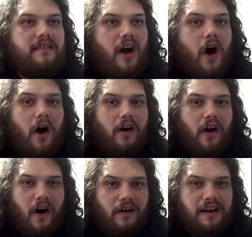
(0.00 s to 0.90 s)
Hong
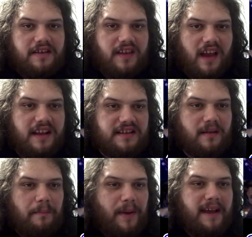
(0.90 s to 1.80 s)
Kong is
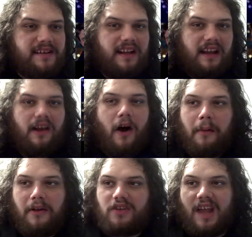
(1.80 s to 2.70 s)
basically
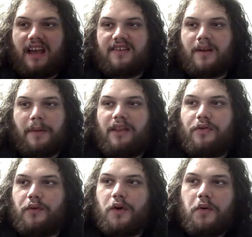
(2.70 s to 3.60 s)
almost like somebody
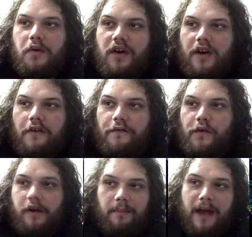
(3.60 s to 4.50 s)
threw
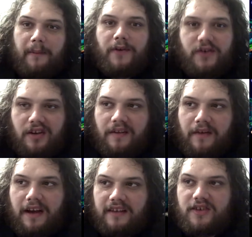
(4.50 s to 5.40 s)
Fruity Pebbles on the
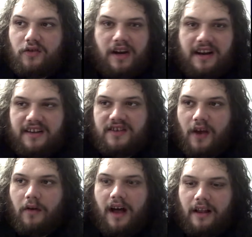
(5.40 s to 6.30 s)
fucking screen. It's
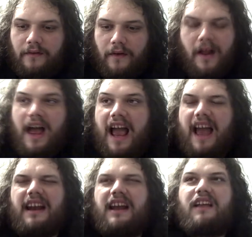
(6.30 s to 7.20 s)
so colorful.
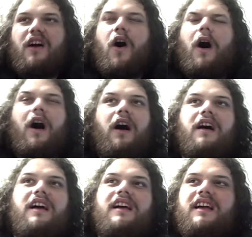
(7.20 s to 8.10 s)
And,
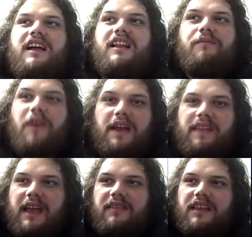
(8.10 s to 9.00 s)

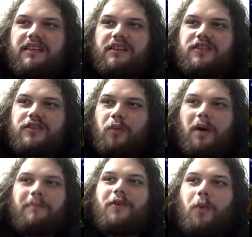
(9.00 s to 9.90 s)
fucking, there's this
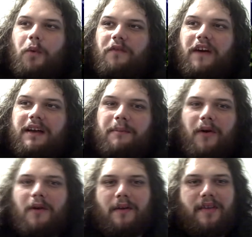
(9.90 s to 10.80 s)
one cool fucking
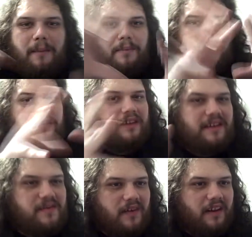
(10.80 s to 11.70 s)
part where they built
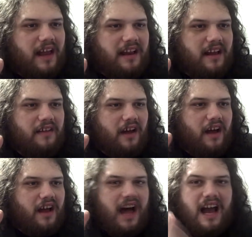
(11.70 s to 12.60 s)
this, like,
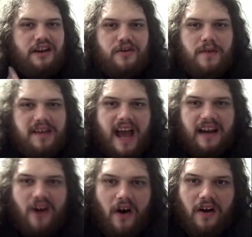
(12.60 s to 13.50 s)
kaiju
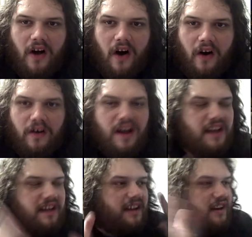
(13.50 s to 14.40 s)
attacked Hong Kong
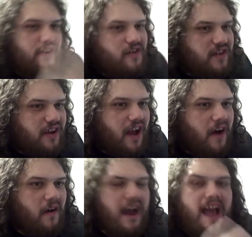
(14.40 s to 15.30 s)
years
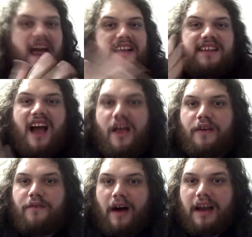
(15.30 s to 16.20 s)
ago. And that's the
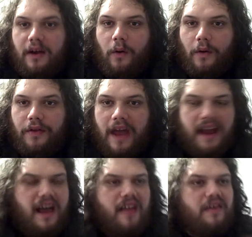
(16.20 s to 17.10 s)
other fucking cool thing.
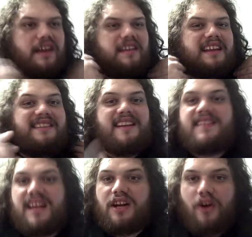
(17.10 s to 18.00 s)
This
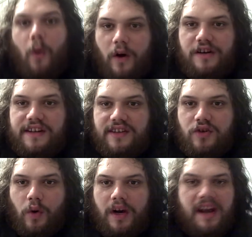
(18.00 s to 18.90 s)
isn't an origin
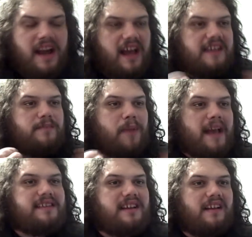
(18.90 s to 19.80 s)
story. It's
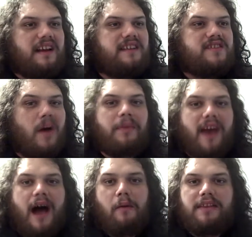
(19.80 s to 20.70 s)
basically something
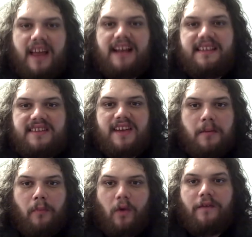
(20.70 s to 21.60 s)
I would like to see
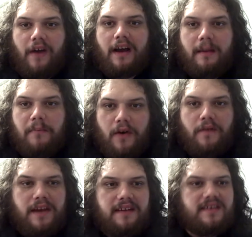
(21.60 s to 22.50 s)
in more fucking
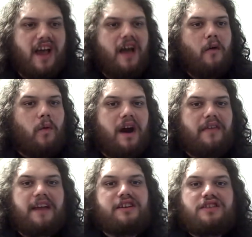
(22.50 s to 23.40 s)
movies where
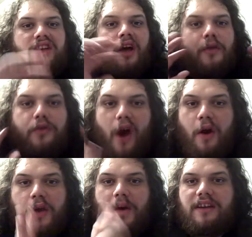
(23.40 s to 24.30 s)
they just throw
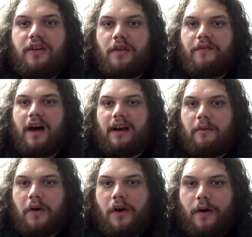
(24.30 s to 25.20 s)
you into the
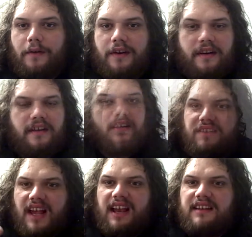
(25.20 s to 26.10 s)
fucking world.
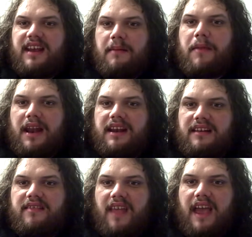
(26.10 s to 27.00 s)
There's, like, a 10-minute
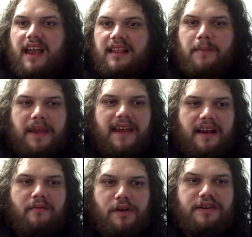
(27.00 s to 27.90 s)
thing at the
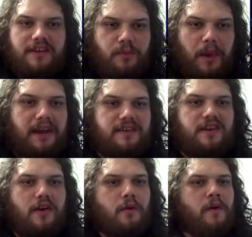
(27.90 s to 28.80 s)
beginning which explains
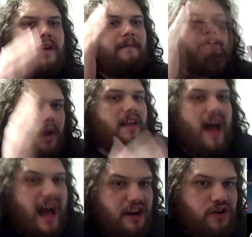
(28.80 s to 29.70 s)
to you what
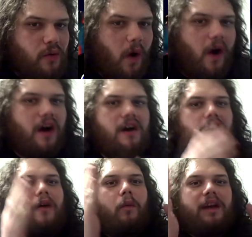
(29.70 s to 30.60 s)
kaiju are,
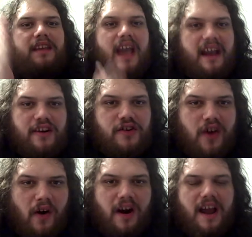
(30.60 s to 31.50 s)
what Jaegers
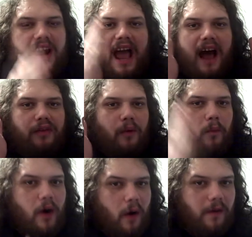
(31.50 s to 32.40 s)
are, and how the
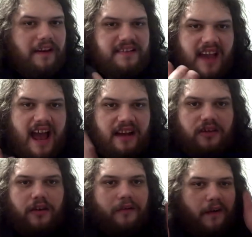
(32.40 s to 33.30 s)
world has gotten
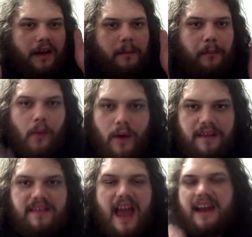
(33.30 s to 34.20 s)
to the fucking
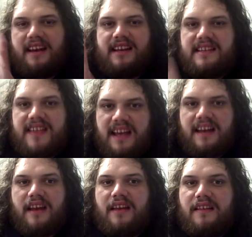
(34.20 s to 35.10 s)
point that it is
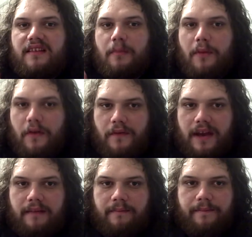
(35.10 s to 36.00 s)
in the movie.